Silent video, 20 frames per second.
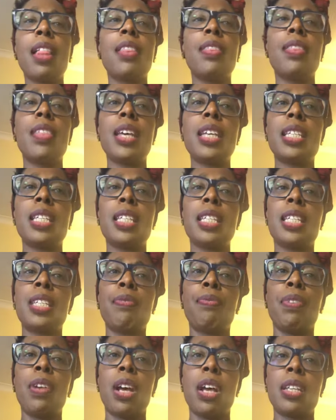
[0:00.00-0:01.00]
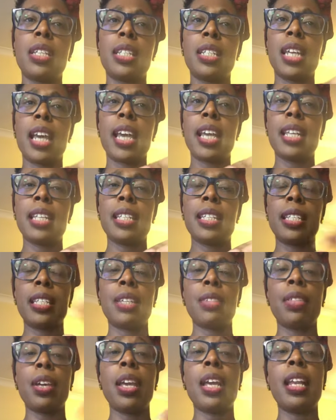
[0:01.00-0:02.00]
This flask dates,
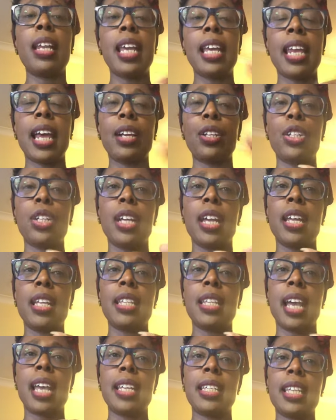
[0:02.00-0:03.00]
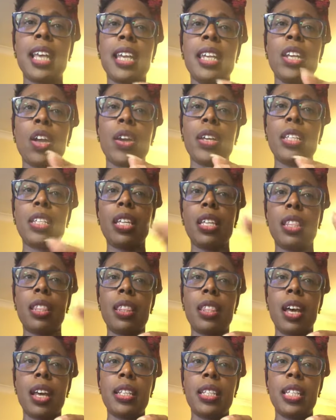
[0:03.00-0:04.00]
the lid actually dates
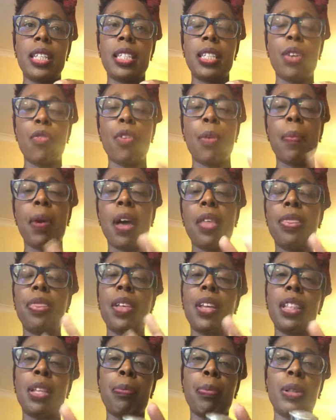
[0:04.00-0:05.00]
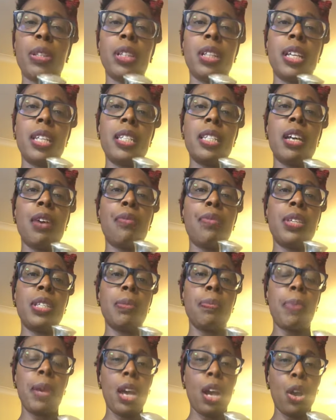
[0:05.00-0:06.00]
1930 silver, but I think the bottle itself is
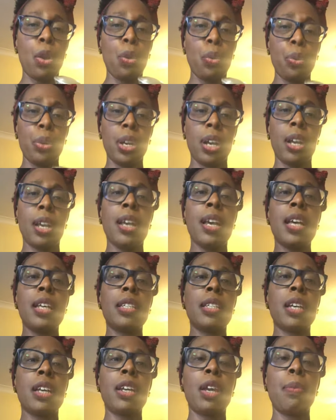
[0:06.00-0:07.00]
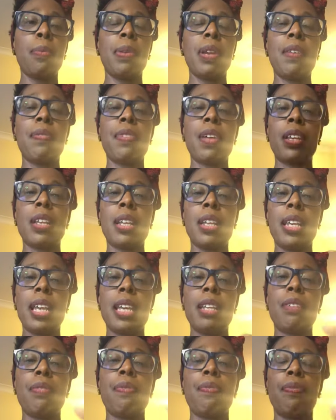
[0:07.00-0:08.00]
a bit older. So I don't believe that the
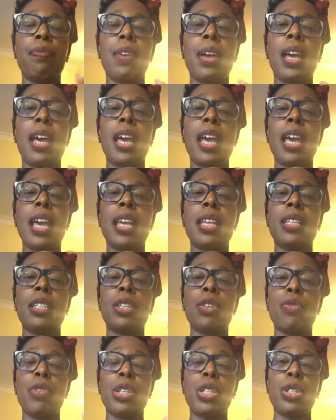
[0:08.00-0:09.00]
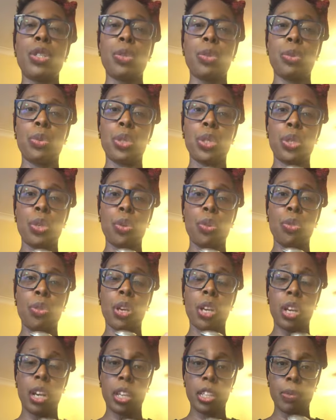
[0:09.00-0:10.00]
lid is the original to the
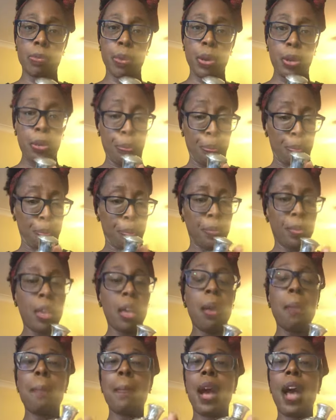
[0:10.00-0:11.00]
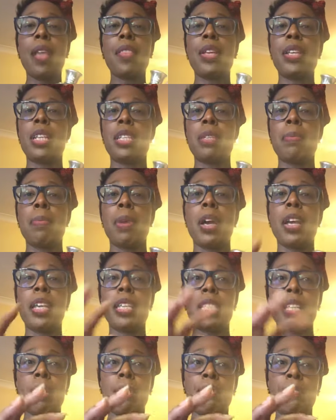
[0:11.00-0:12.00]
glass bottom, but that doesn't mind
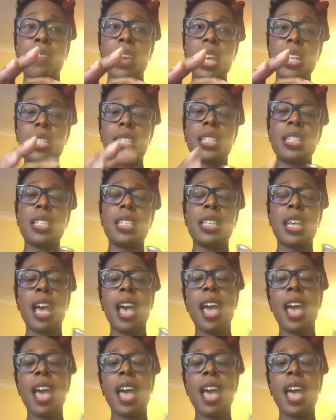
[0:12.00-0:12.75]
because it fits.